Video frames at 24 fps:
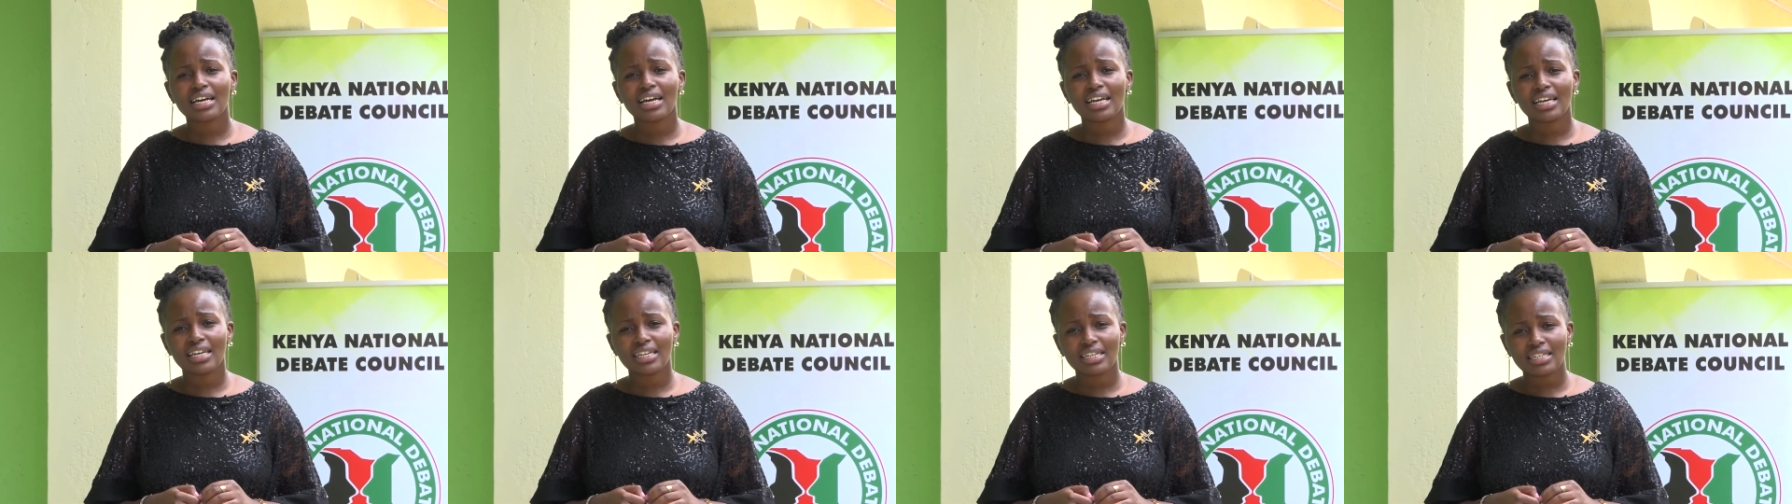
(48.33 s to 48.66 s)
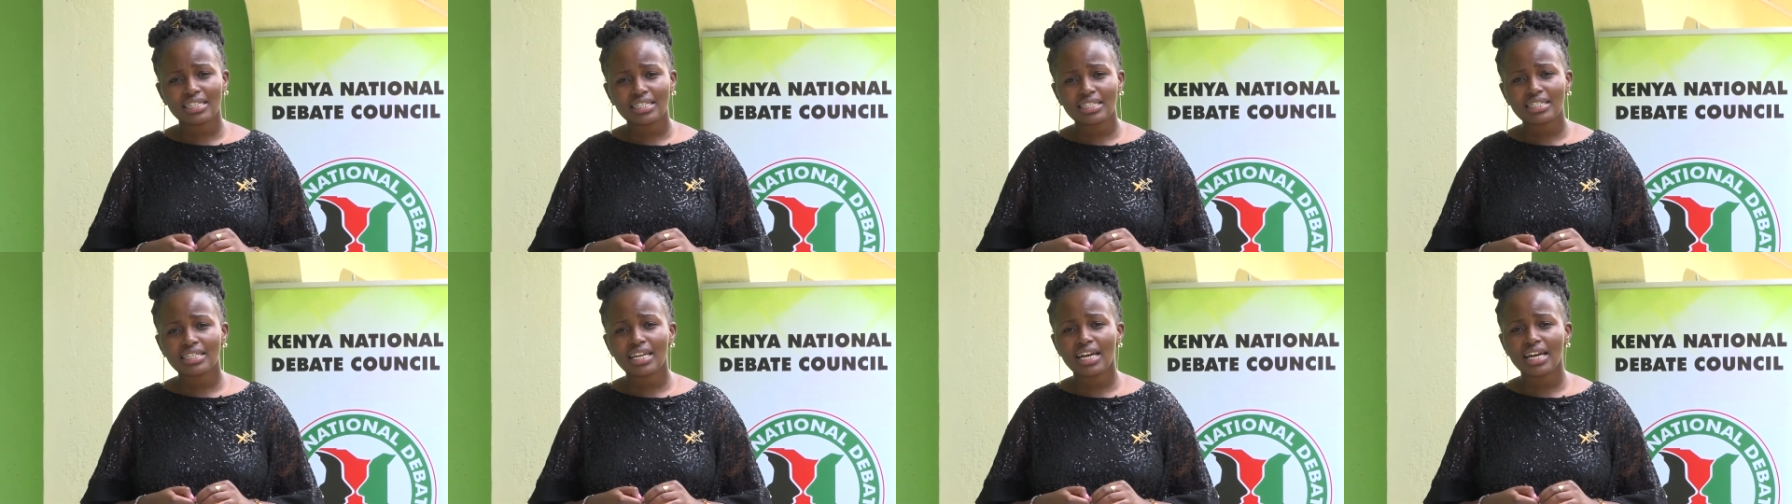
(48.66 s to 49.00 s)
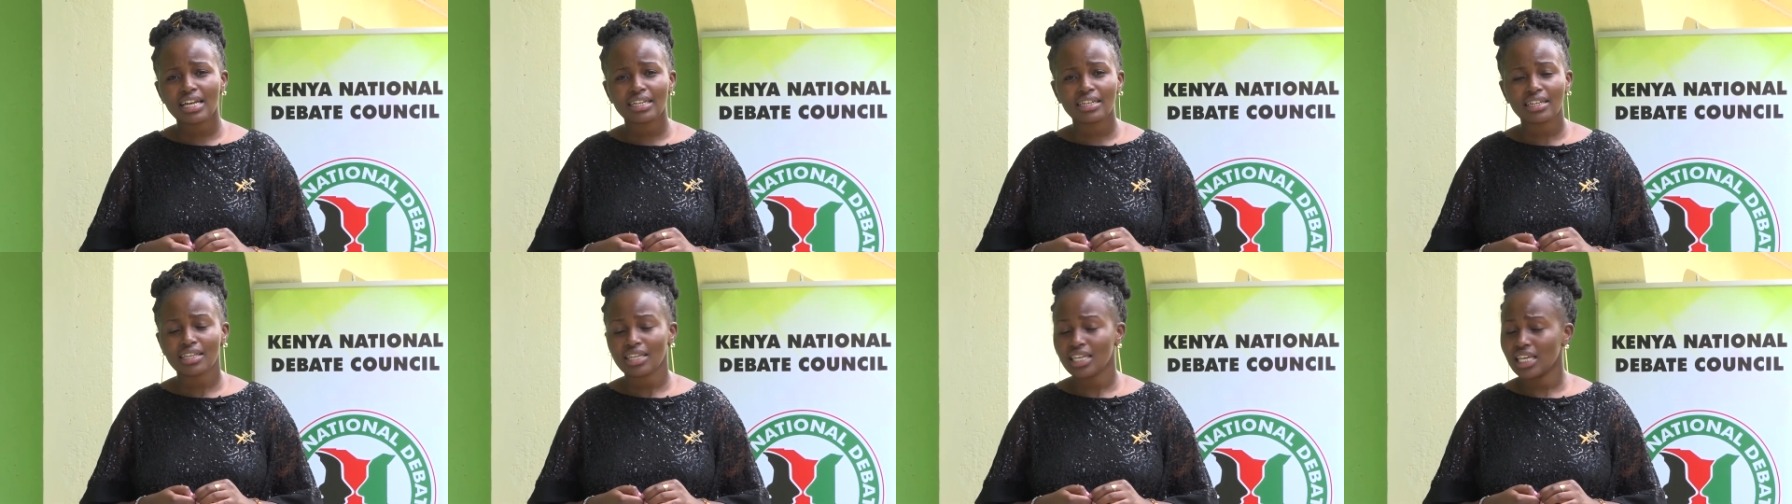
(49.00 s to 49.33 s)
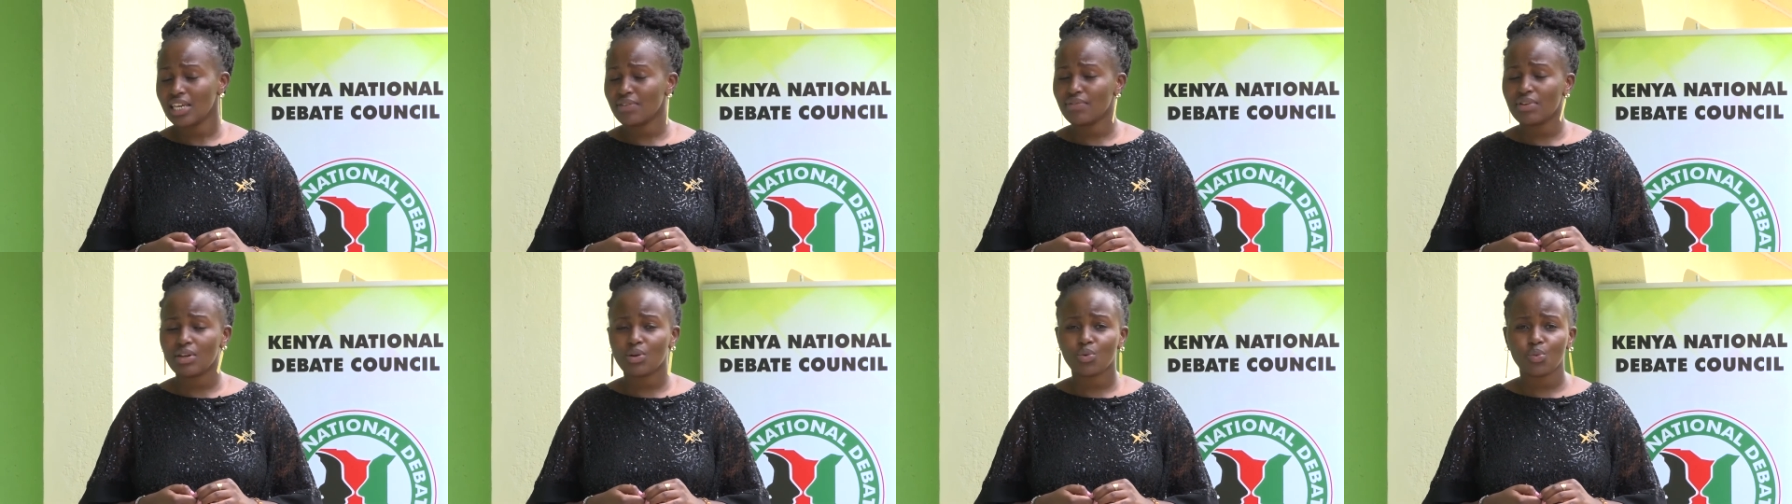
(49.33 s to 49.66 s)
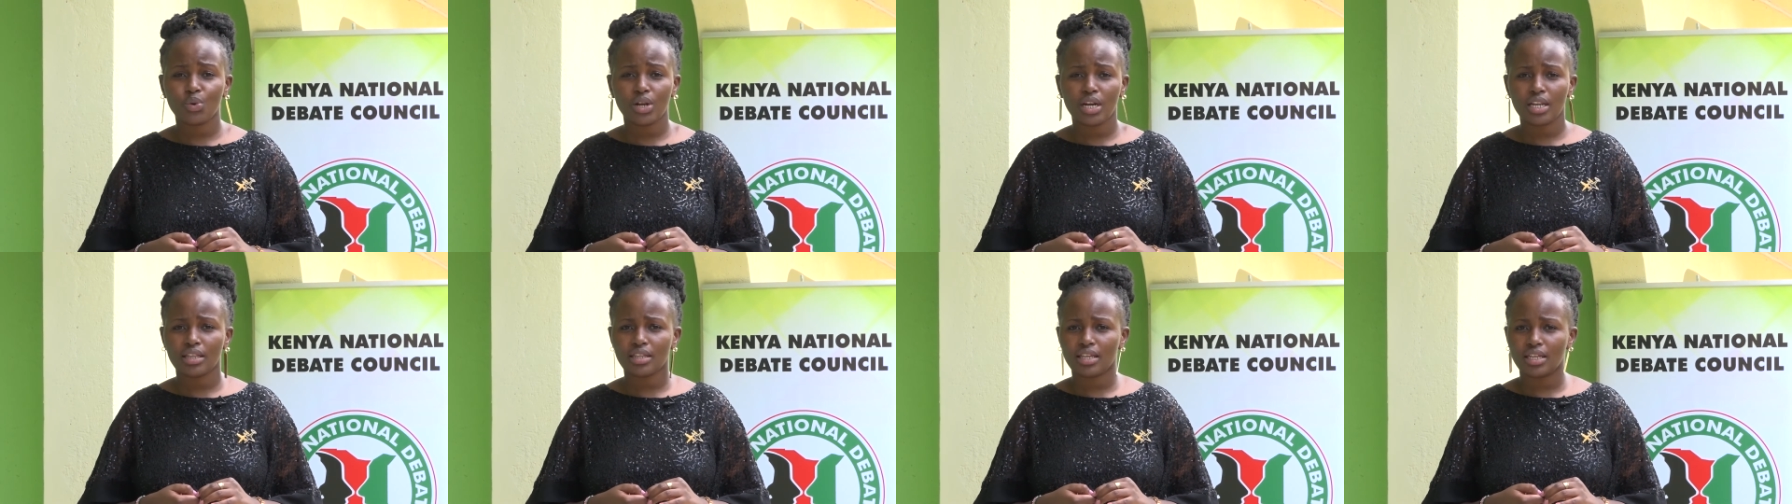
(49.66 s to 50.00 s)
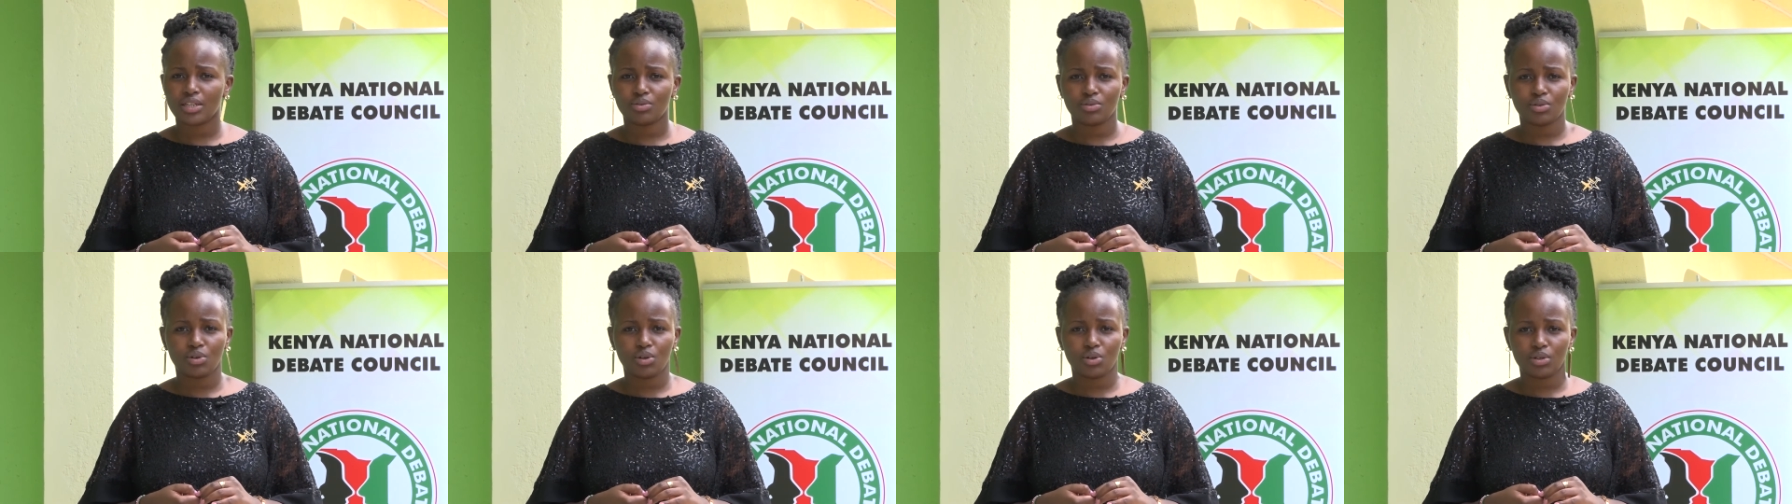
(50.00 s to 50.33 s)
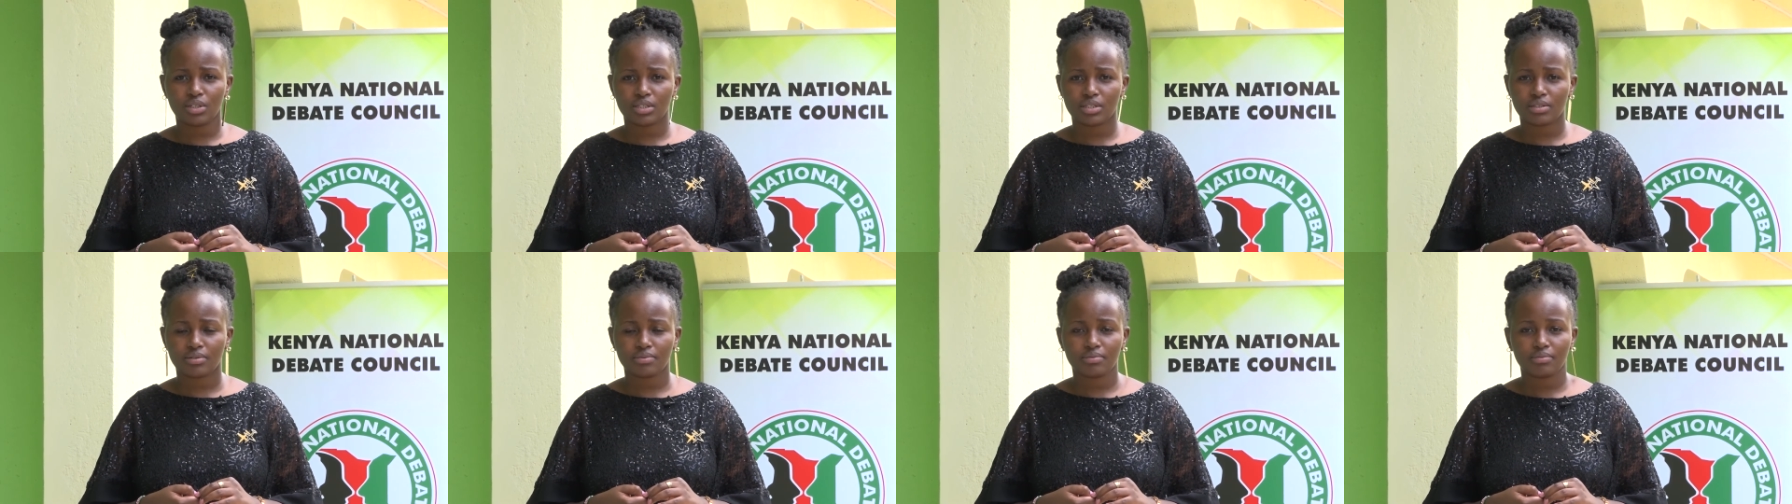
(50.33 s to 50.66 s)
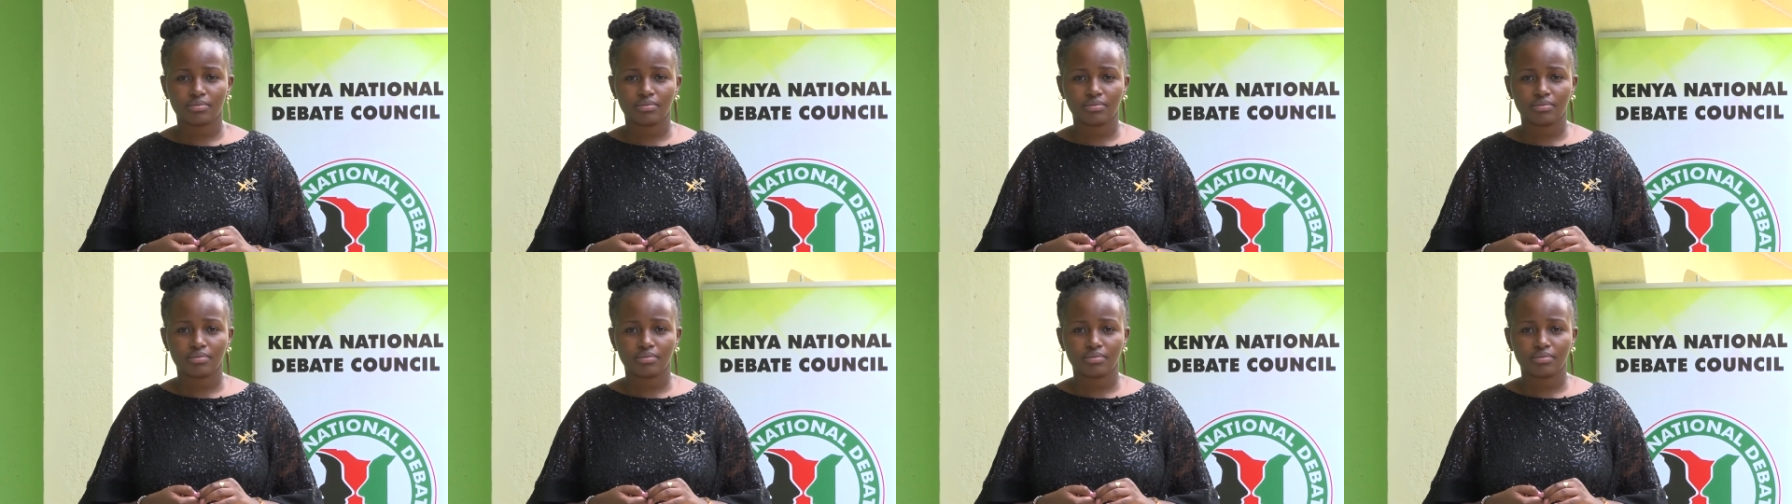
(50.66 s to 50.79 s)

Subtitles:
I understand, even when they do not.